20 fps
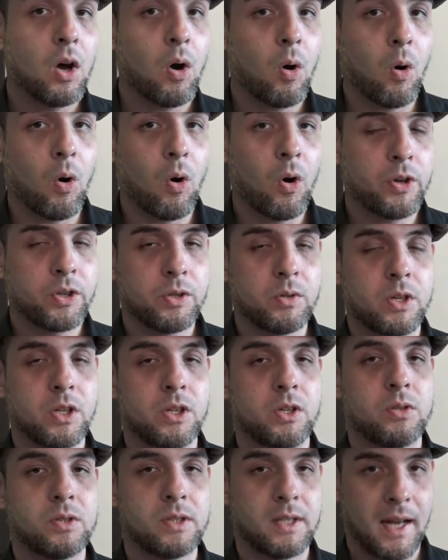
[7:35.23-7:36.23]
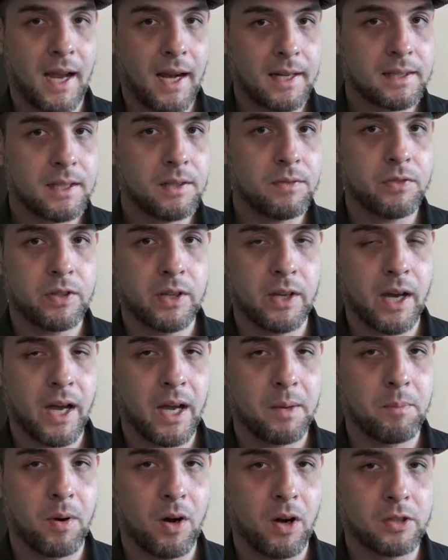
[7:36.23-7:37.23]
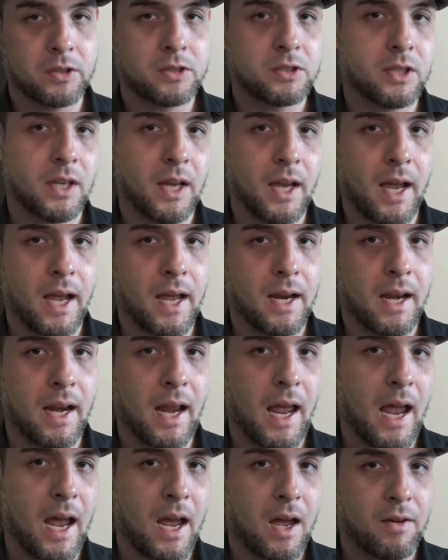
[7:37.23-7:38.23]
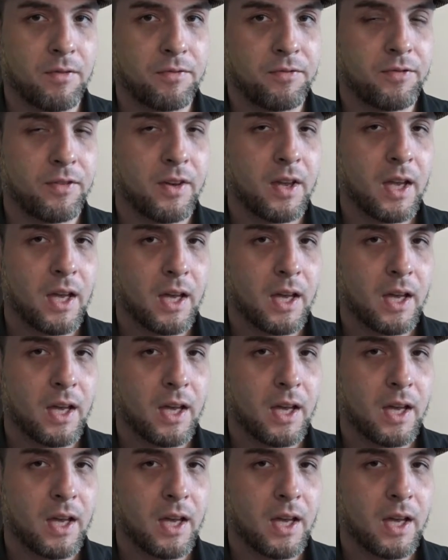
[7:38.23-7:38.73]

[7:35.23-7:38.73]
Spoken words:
or you can use an active DI box and have